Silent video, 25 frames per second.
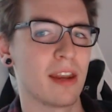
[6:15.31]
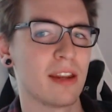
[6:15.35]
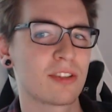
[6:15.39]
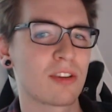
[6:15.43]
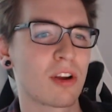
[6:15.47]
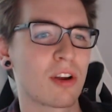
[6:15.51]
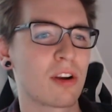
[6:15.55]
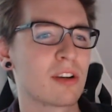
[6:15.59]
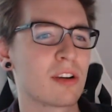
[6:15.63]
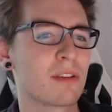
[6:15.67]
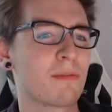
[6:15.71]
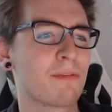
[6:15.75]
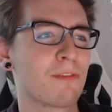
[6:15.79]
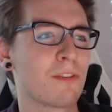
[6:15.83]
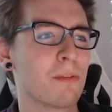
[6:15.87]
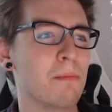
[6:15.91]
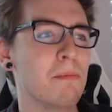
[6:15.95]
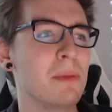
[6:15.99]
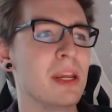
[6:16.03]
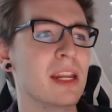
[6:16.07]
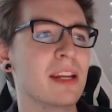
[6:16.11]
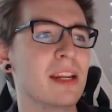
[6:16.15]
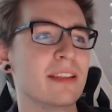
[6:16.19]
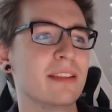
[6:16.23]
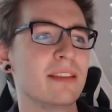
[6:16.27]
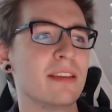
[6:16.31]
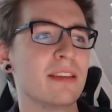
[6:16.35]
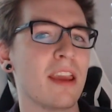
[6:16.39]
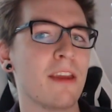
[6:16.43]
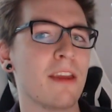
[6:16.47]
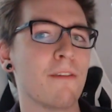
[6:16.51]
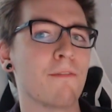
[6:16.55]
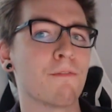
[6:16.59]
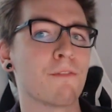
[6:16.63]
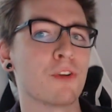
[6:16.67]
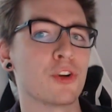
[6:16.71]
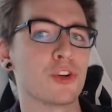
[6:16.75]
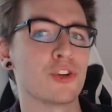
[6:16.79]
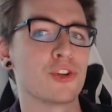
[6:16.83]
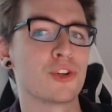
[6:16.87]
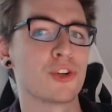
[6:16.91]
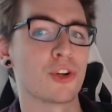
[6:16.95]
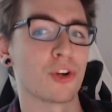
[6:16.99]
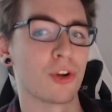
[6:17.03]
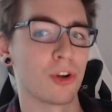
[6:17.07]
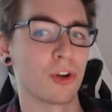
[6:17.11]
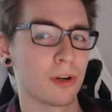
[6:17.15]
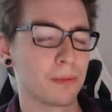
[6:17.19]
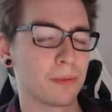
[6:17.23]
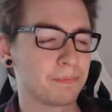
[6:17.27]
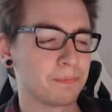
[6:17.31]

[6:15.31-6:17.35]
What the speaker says: It's hard for me to say for sure,